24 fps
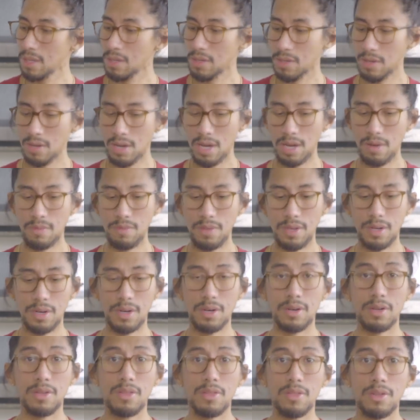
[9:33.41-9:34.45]
you have
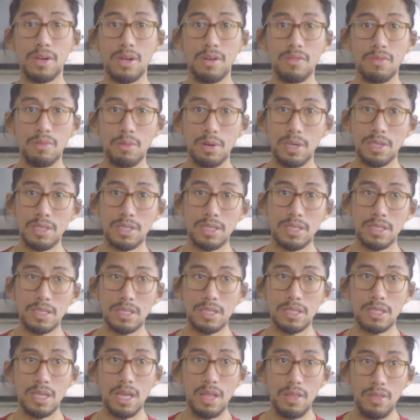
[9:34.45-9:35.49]
here Three of
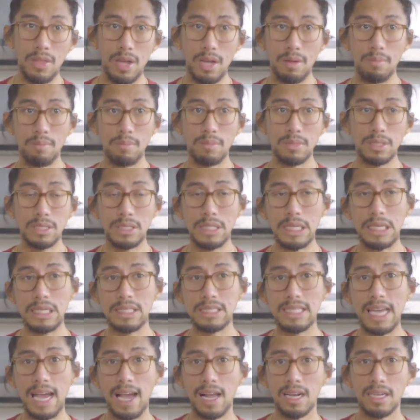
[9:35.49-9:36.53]
Wands. Them
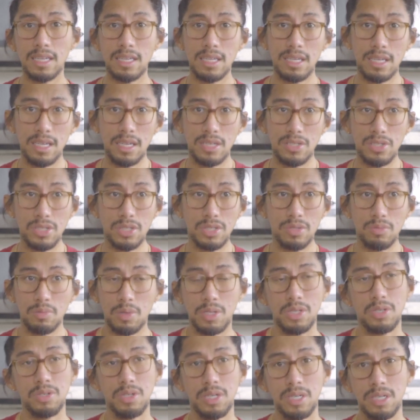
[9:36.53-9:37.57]
dilly-dally and just
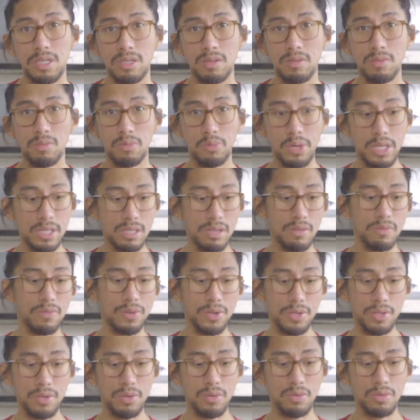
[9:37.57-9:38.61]
wondering, waiting
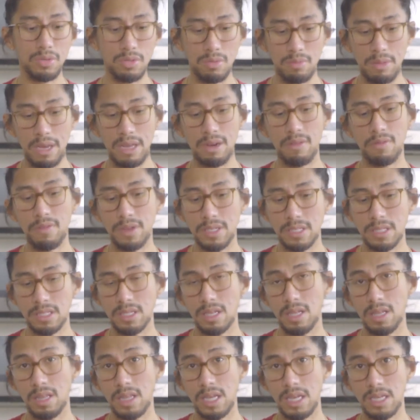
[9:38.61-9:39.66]
for you to
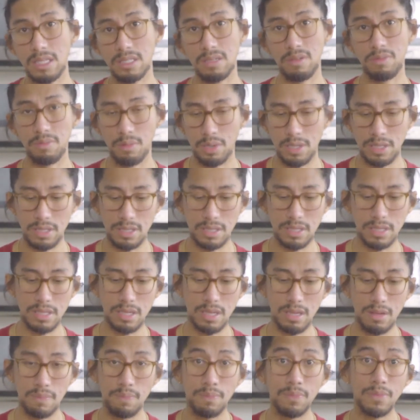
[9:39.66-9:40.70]
manifest the Ace of Wands.